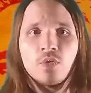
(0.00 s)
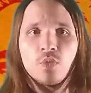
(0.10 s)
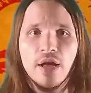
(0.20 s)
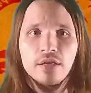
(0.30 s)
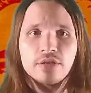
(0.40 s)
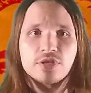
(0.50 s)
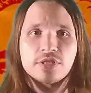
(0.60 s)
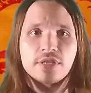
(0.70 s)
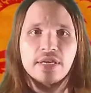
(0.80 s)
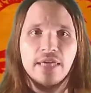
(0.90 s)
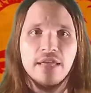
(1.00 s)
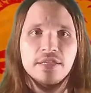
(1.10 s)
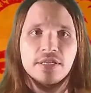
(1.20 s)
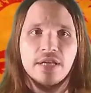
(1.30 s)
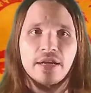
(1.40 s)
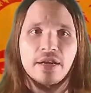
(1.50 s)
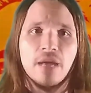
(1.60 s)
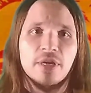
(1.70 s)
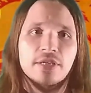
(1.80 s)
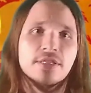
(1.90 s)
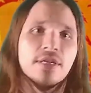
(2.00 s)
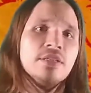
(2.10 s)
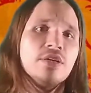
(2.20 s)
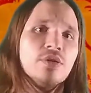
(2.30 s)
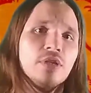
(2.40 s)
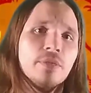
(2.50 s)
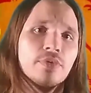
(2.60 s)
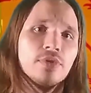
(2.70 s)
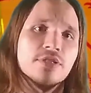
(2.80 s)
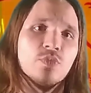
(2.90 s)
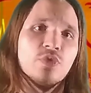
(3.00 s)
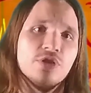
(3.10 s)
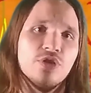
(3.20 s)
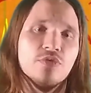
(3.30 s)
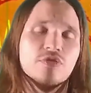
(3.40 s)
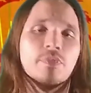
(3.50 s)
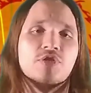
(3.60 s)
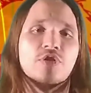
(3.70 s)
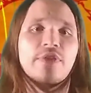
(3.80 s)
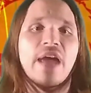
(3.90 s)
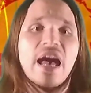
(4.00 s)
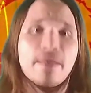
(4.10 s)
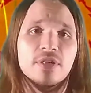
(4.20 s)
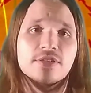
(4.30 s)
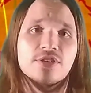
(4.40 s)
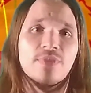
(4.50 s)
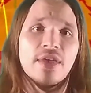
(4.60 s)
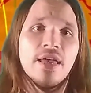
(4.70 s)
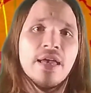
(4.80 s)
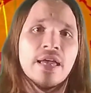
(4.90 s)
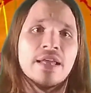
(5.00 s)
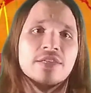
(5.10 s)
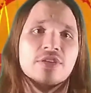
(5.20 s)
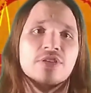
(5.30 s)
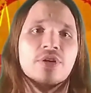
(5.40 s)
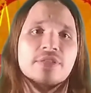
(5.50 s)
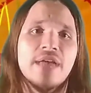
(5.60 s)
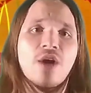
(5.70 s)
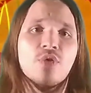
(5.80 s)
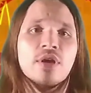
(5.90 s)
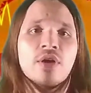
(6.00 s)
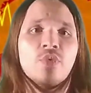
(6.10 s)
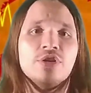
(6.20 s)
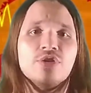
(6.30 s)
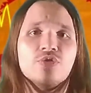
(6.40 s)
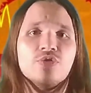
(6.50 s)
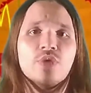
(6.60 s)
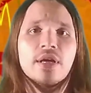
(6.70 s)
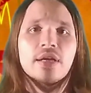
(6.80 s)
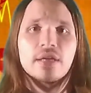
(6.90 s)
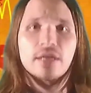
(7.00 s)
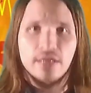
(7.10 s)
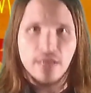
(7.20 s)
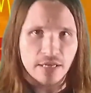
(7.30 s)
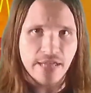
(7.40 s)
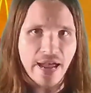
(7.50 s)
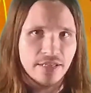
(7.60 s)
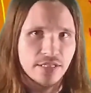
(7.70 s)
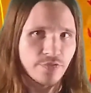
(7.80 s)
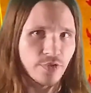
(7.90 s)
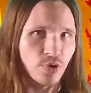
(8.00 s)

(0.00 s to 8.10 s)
Well, just like Keynesian economics, neoliberalism was used to preserve capitalism. And as it turns out, when you cut taxes for